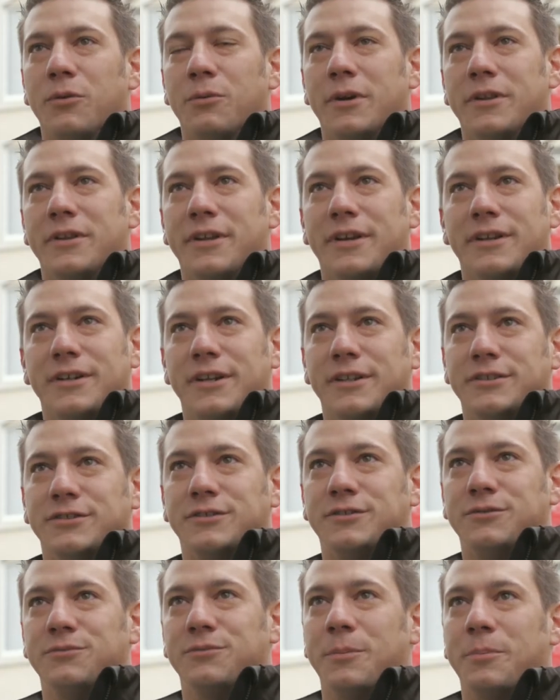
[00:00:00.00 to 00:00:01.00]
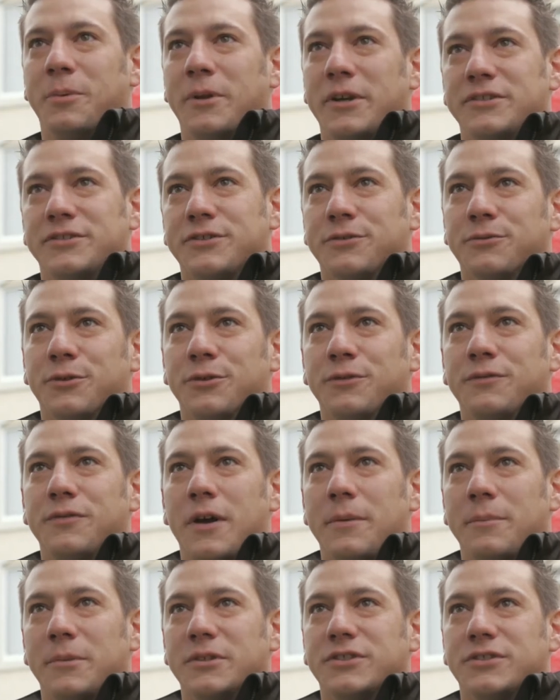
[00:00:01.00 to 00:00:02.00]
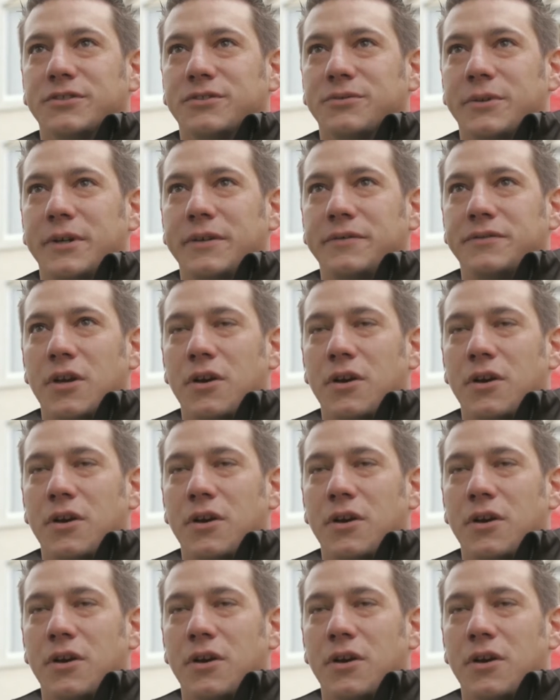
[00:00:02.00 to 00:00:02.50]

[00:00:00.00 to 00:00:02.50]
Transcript: the one that has replaced the roof on Mrs. Reeves